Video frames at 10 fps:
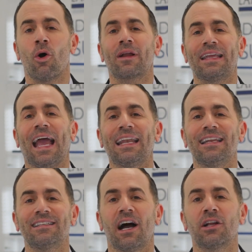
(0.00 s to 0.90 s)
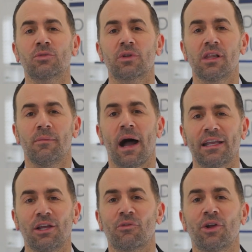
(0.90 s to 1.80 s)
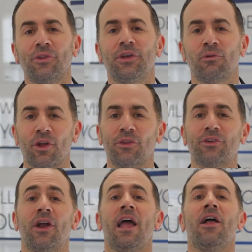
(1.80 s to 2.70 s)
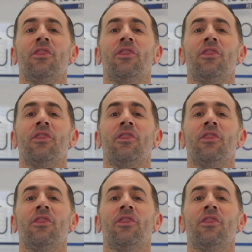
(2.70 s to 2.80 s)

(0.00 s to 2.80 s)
or get in touch with a Lamacchia Realty realtor.